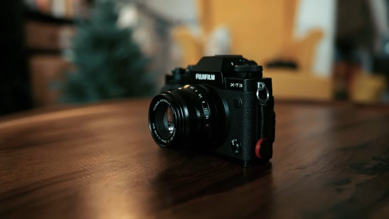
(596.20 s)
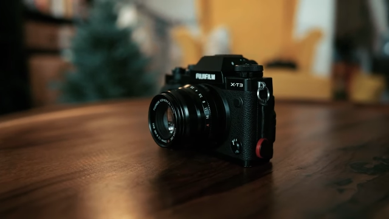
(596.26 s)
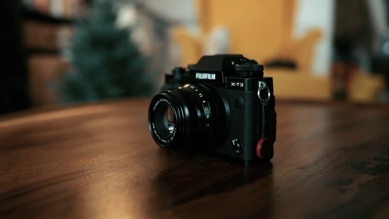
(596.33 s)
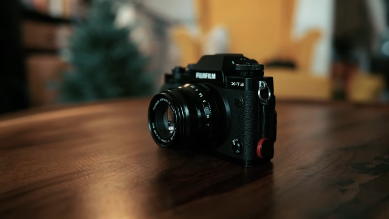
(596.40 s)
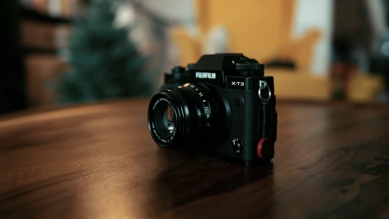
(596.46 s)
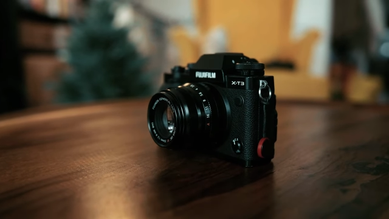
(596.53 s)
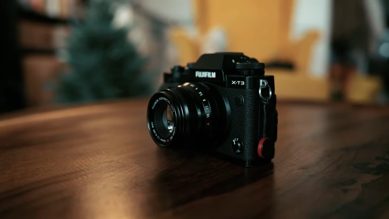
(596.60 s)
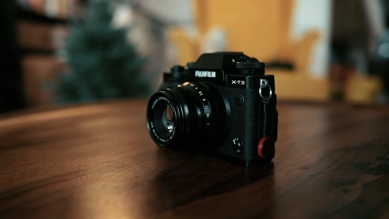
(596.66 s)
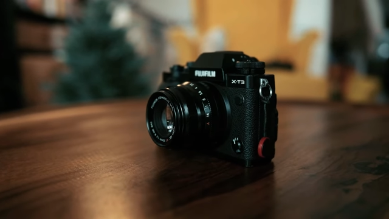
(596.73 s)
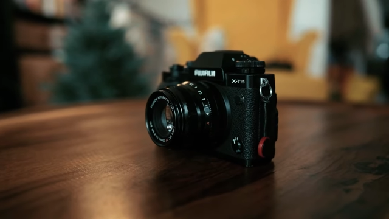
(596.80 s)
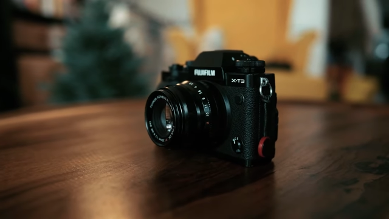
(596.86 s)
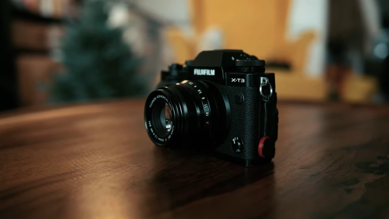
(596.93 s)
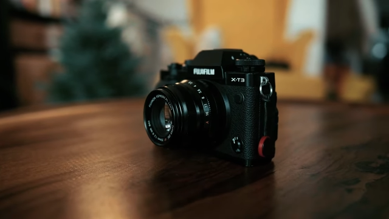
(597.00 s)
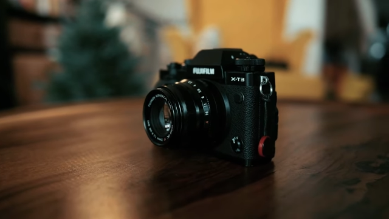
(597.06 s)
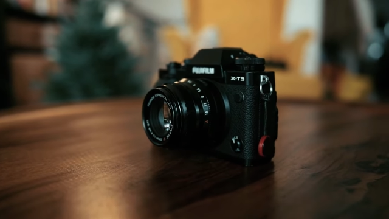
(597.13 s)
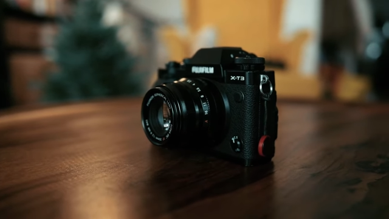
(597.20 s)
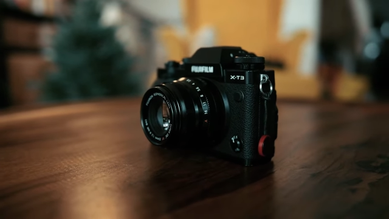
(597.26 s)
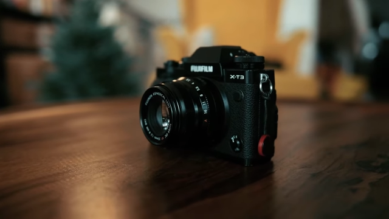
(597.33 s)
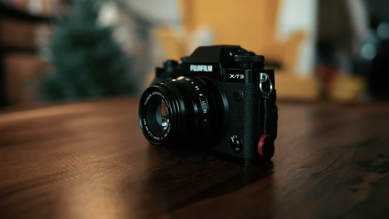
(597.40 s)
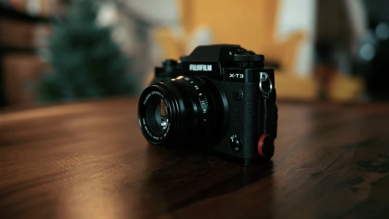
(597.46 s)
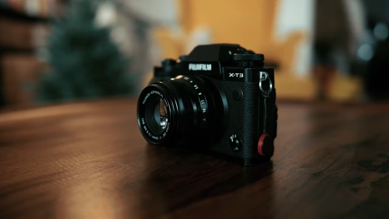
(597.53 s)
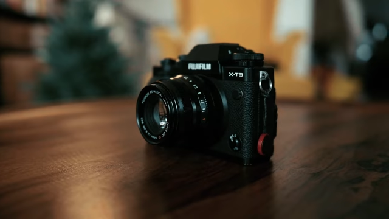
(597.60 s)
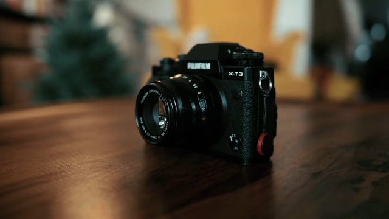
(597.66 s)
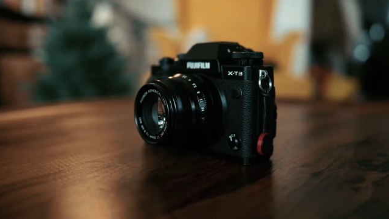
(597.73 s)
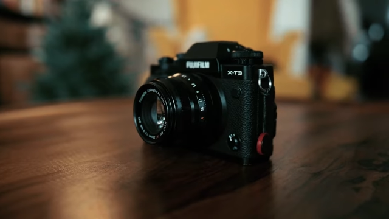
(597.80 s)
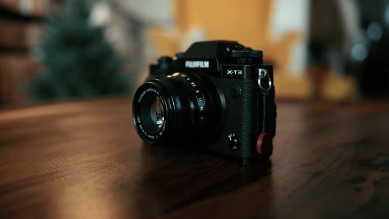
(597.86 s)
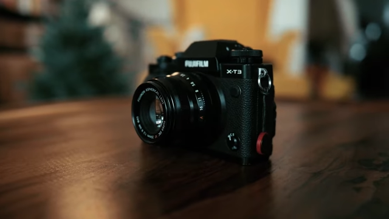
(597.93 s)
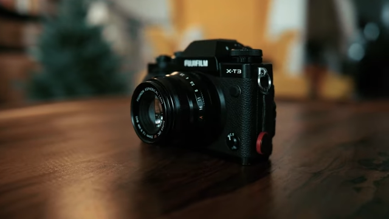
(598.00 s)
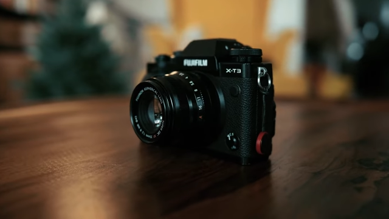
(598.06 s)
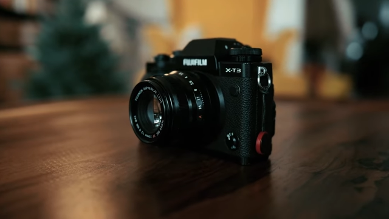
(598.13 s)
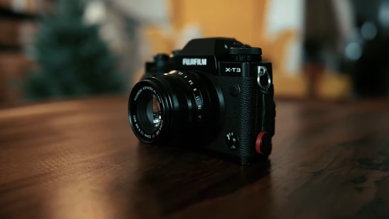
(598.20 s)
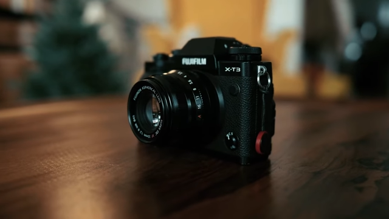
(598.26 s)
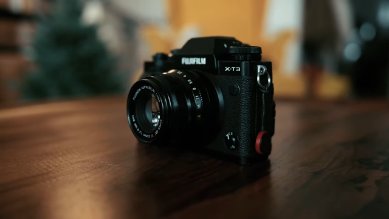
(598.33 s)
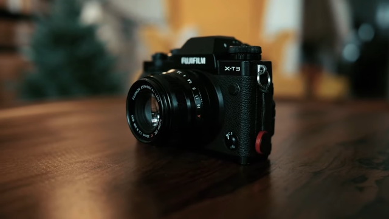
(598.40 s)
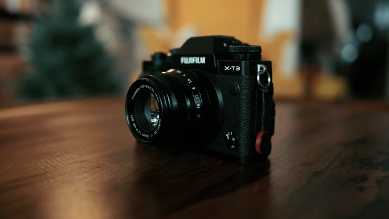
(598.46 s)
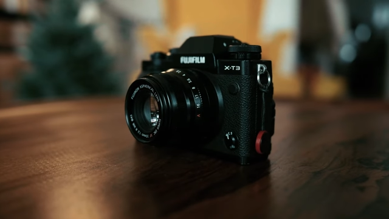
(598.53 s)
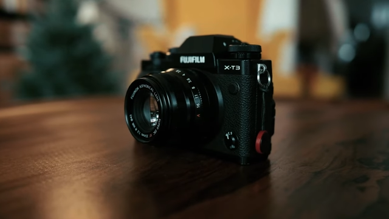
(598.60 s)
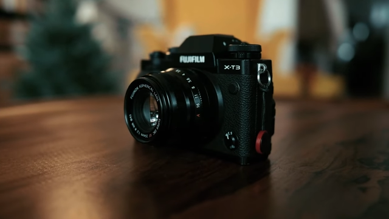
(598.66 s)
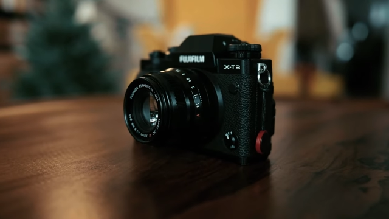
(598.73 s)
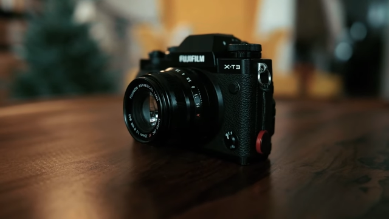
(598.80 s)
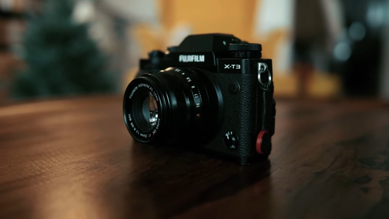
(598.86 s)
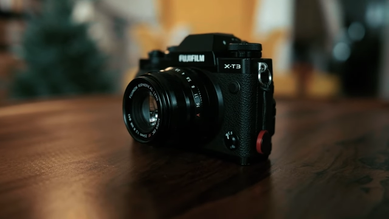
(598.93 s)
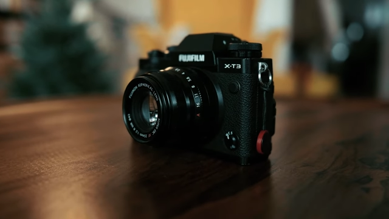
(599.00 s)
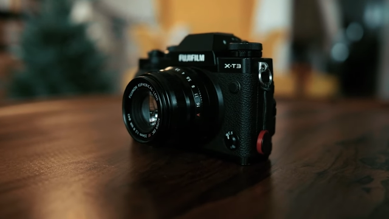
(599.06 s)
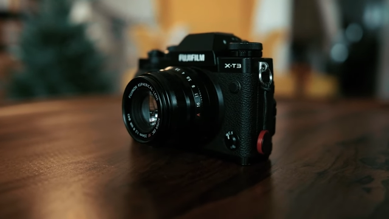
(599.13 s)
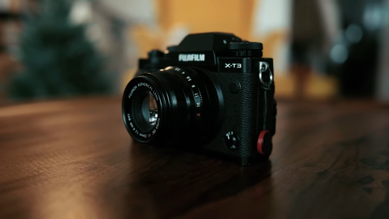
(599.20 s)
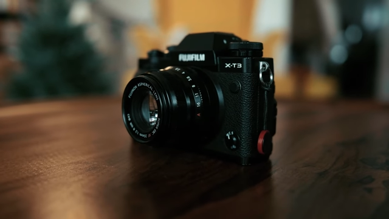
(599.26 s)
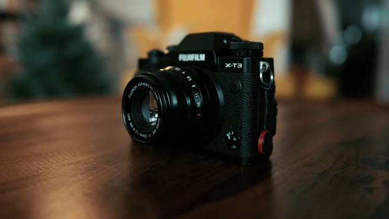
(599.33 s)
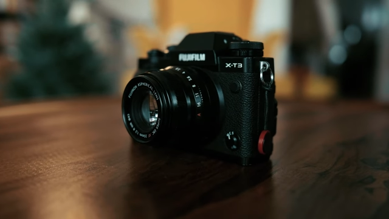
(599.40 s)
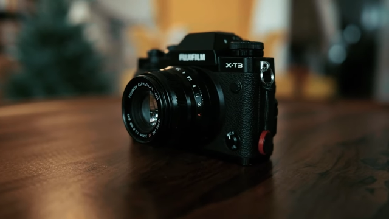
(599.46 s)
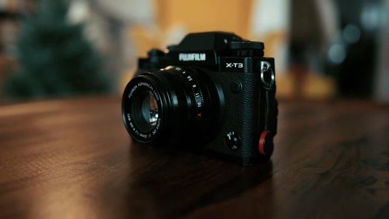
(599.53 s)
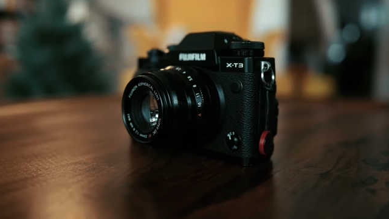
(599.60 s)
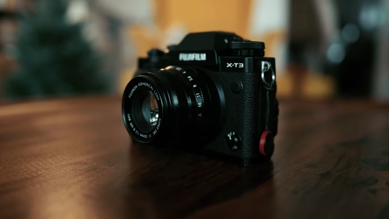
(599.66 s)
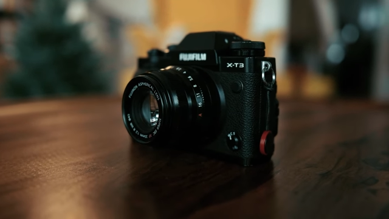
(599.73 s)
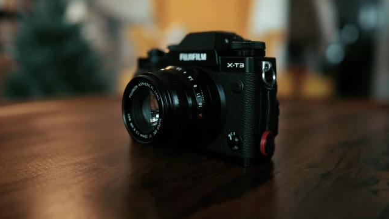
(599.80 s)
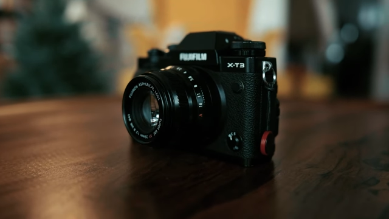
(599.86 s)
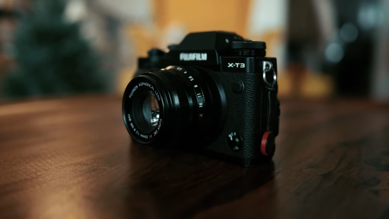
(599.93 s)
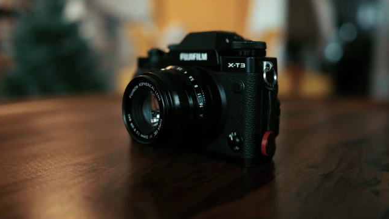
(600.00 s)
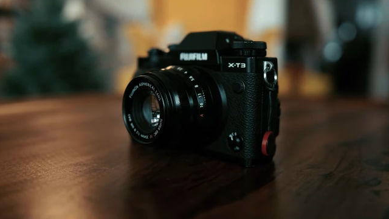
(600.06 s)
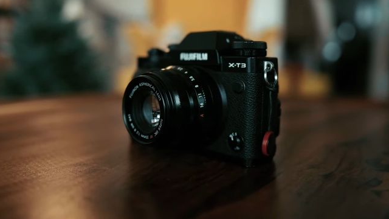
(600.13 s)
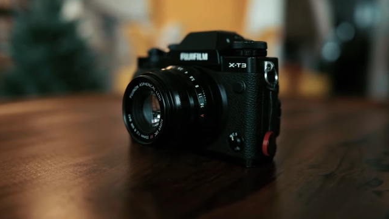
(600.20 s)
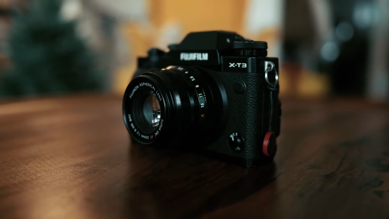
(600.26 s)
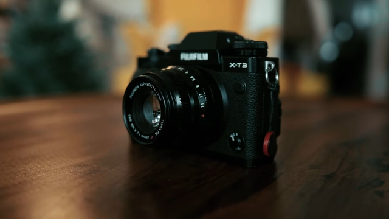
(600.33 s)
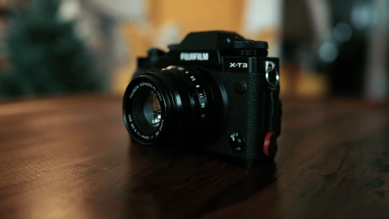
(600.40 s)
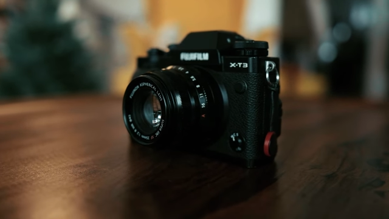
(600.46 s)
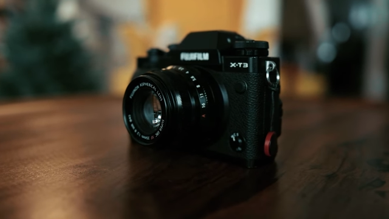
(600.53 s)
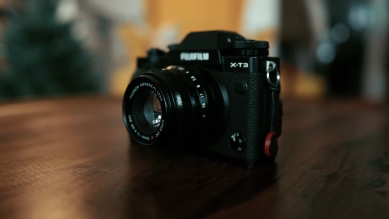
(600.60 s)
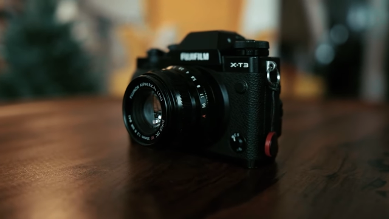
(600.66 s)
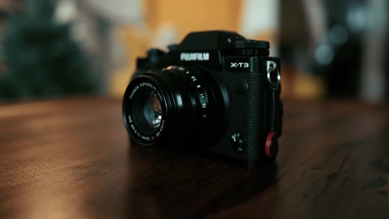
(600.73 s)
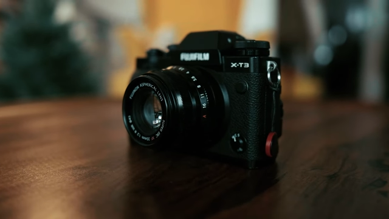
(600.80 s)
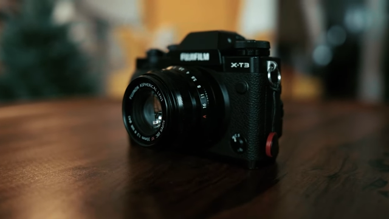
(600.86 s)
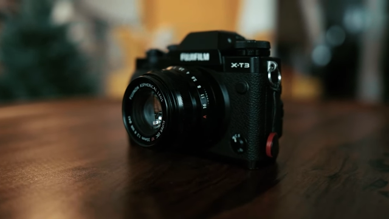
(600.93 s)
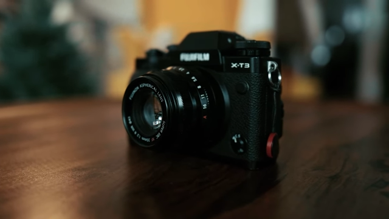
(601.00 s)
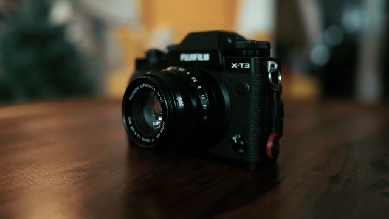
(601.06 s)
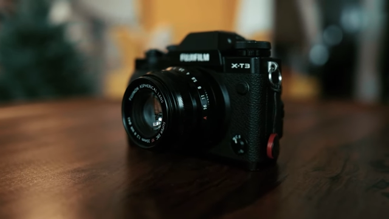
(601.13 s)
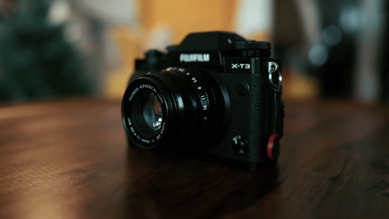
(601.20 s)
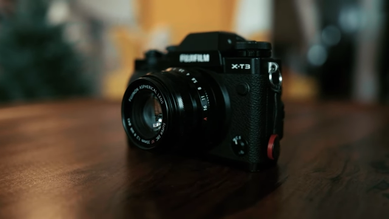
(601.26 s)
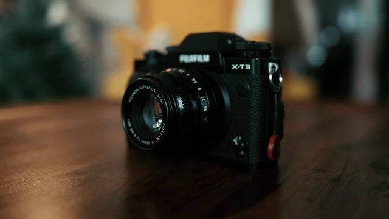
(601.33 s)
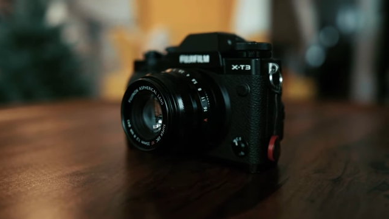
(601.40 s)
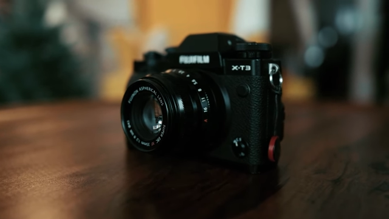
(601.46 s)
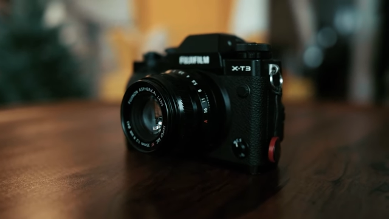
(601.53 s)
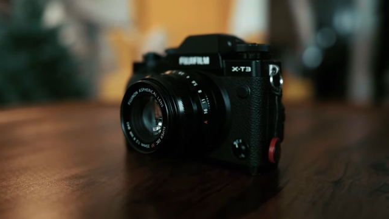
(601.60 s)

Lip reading: Nobody's mouth can be seen.